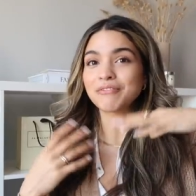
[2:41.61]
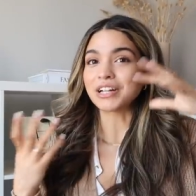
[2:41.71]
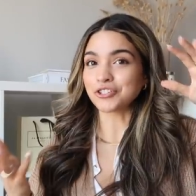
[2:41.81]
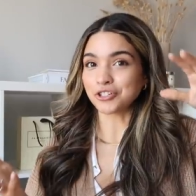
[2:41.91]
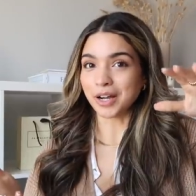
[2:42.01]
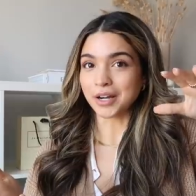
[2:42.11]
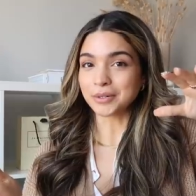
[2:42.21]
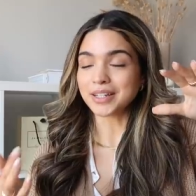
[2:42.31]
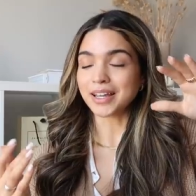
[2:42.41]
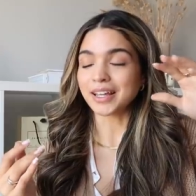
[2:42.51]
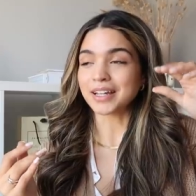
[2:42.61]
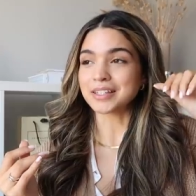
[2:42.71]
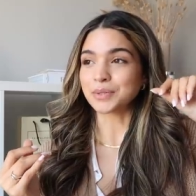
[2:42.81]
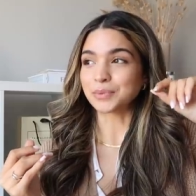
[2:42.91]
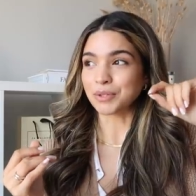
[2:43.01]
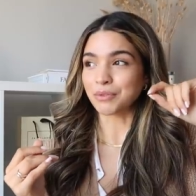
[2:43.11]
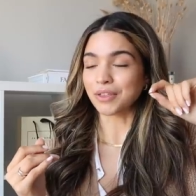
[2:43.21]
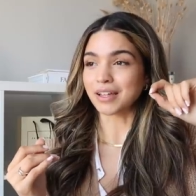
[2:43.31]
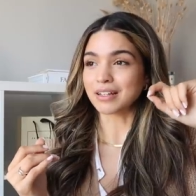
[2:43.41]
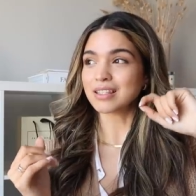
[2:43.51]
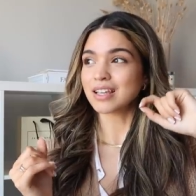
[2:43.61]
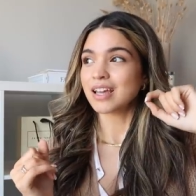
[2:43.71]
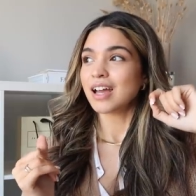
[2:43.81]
venture out and get some new things.